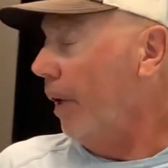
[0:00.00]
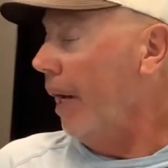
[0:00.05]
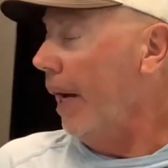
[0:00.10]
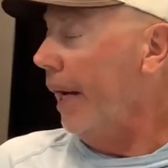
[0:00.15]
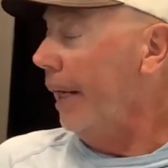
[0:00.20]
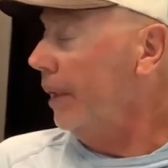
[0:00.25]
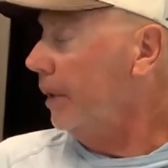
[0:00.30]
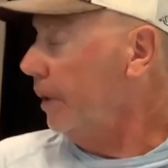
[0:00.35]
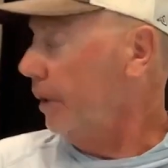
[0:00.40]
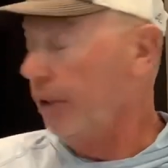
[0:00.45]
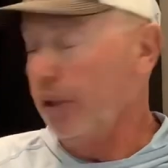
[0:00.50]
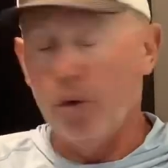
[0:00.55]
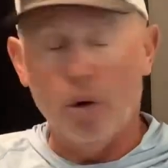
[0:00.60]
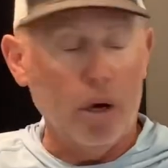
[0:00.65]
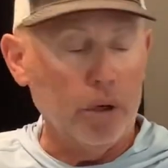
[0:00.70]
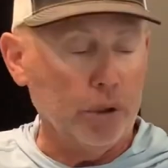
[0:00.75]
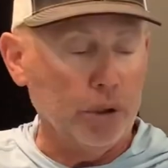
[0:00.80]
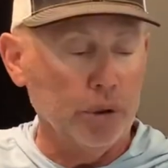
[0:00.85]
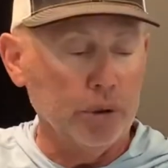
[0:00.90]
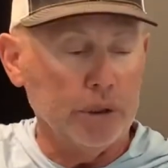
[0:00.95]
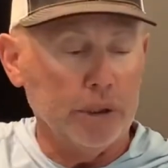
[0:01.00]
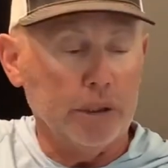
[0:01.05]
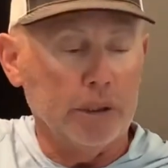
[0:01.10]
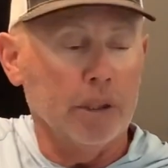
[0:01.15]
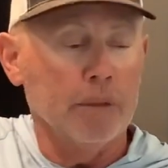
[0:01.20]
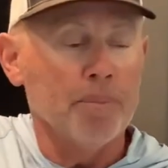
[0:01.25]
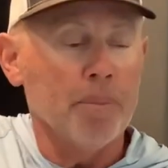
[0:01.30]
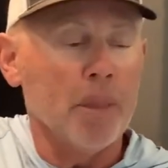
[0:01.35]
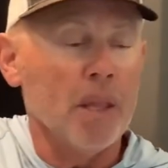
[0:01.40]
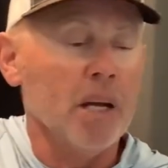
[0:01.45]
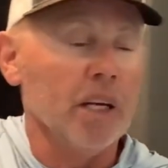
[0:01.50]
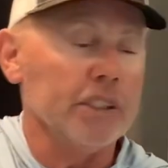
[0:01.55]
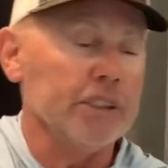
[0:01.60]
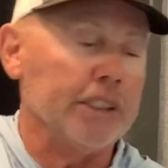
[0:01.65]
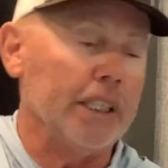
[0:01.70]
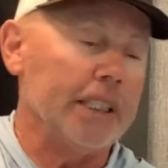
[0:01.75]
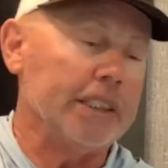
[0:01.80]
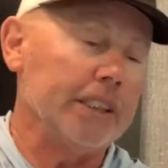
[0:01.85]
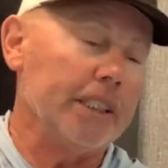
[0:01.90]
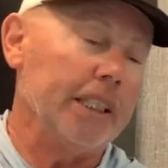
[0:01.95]
lakes, I'll use a
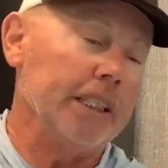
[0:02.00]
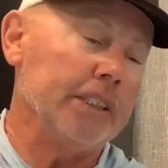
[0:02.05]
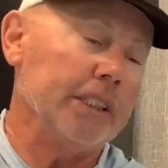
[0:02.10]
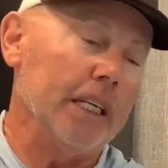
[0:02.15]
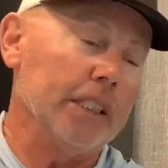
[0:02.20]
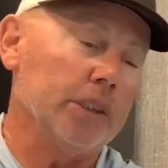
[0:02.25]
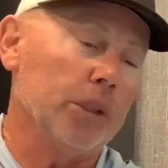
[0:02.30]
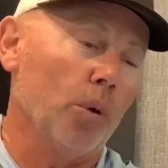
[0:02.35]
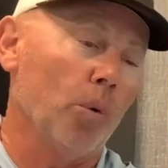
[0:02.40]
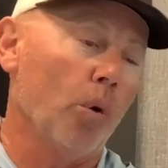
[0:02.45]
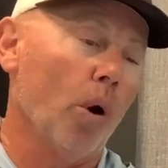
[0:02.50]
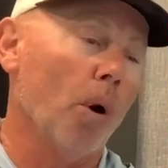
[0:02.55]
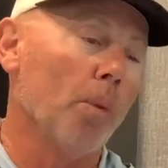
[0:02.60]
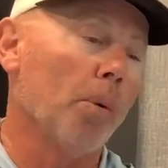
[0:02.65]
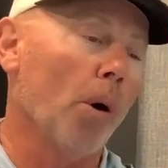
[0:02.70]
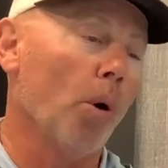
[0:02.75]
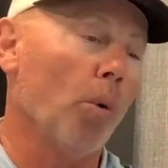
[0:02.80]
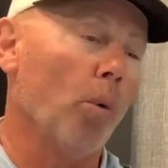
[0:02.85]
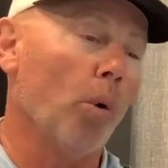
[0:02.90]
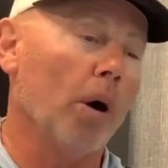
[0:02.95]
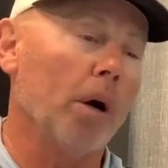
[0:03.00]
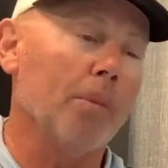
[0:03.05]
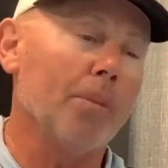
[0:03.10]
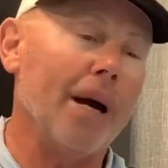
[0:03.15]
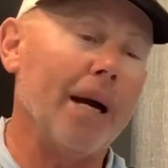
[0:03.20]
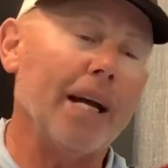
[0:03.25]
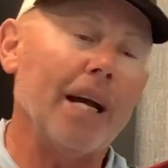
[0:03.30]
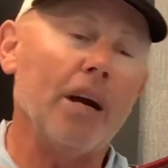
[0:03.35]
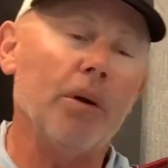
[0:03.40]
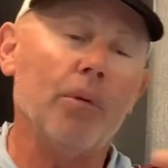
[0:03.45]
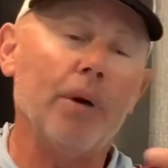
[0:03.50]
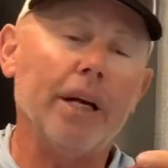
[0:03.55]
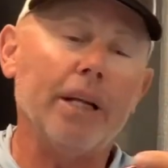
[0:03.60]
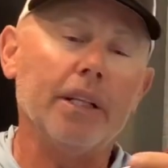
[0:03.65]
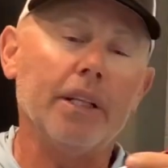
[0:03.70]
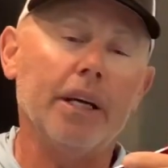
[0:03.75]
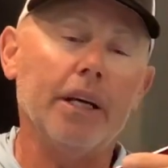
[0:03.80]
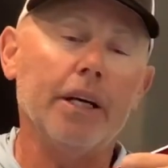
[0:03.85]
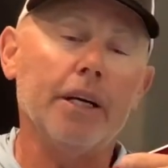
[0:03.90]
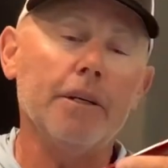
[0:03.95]
6-inch. That's a robo worm I got right
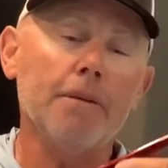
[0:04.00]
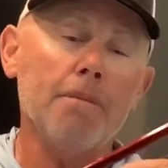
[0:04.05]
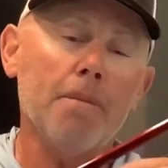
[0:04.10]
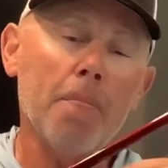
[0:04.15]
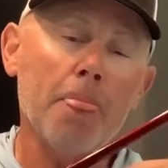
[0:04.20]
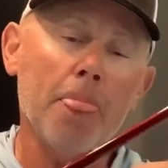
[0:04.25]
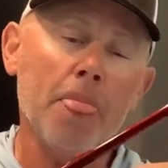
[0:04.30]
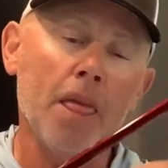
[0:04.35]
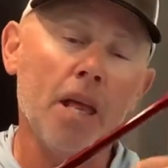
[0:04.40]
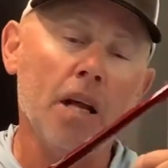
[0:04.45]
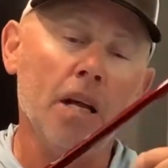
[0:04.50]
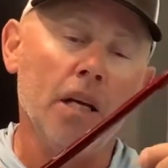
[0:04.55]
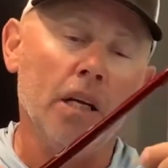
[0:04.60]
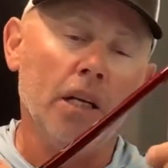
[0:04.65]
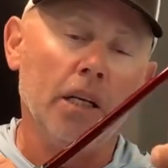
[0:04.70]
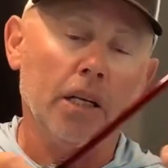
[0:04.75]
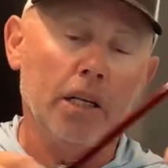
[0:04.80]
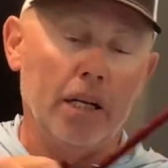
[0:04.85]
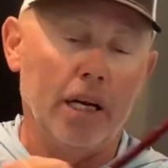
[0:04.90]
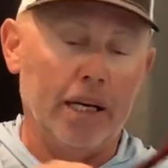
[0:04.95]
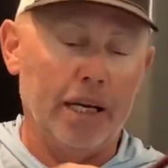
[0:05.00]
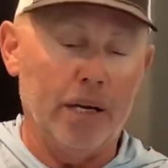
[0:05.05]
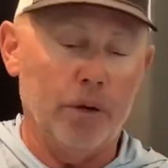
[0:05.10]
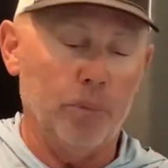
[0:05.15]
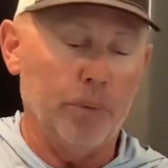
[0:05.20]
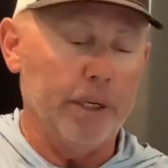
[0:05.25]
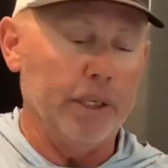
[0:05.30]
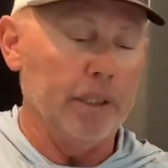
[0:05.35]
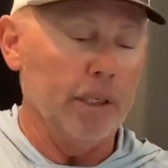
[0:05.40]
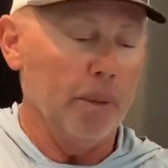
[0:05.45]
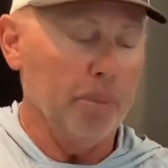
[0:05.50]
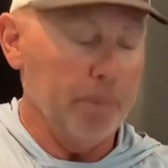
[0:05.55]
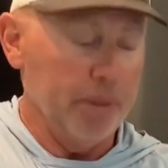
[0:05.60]
there. I got rigged up